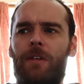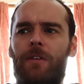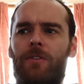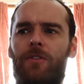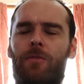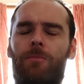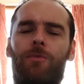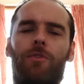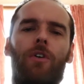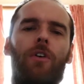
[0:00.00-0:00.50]

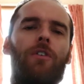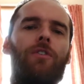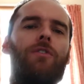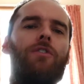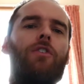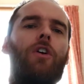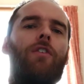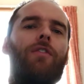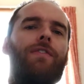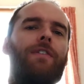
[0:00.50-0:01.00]
some sort of
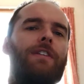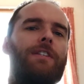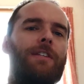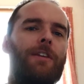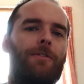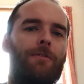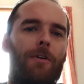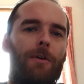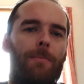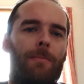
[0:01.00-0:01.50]
toffee
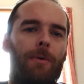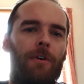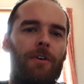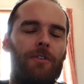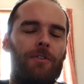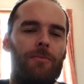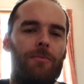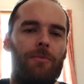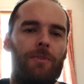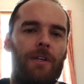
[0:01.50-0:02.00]
syrup or
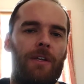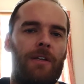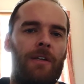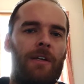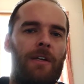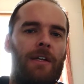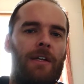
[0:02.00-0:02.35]
something